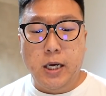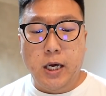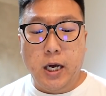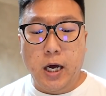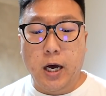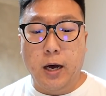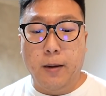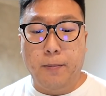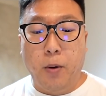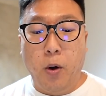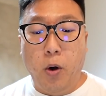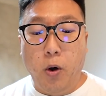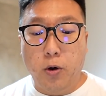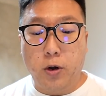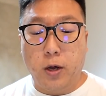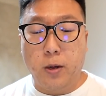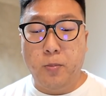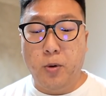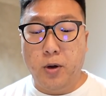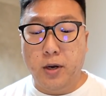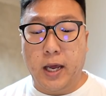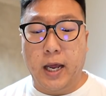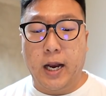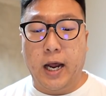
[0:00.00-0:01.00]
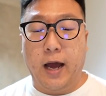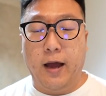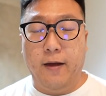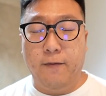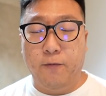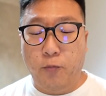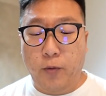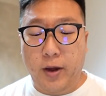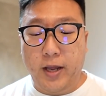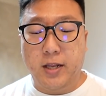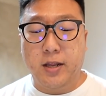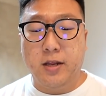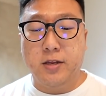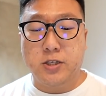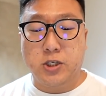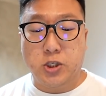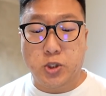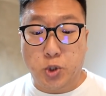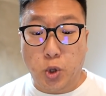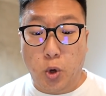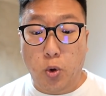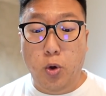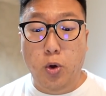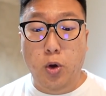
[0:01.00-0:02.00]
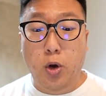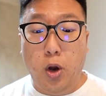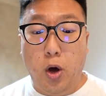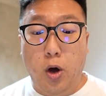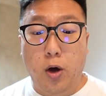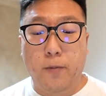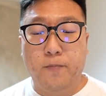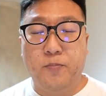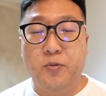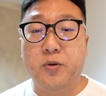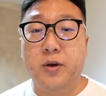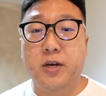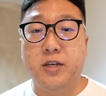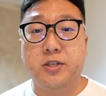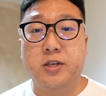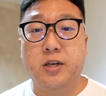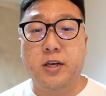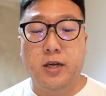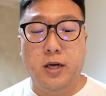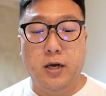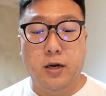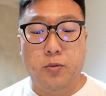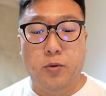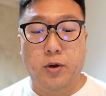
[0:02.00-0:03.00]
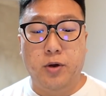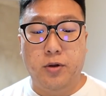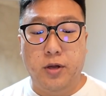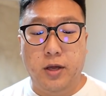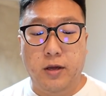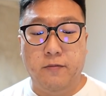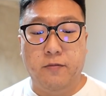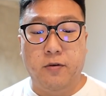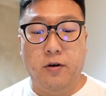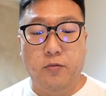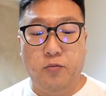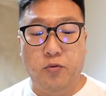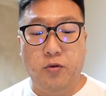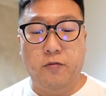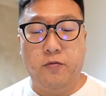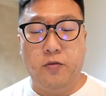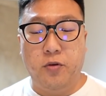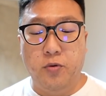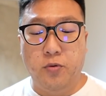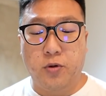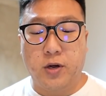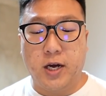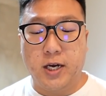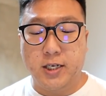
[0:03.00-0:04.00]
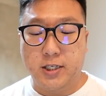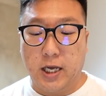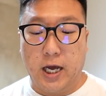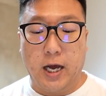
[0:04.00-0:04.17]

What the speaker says: Pokemon that I've waited so long to actually want to evolve with you guys.